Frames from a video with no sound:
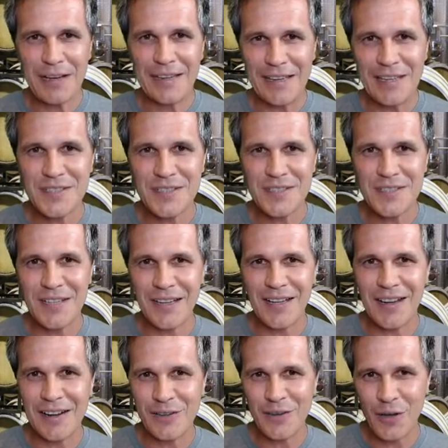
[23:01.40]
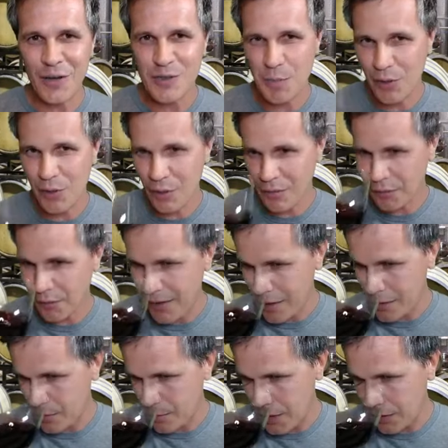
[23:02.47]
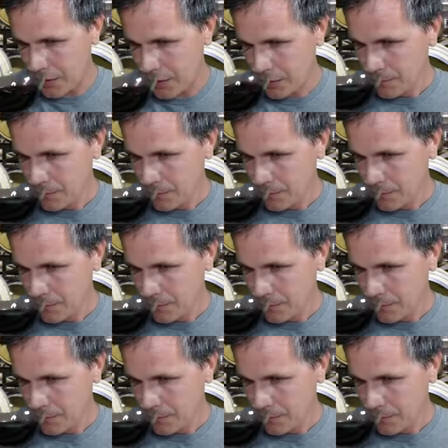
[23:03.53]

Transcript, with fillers: interesting kind of nose, beautifully aromatic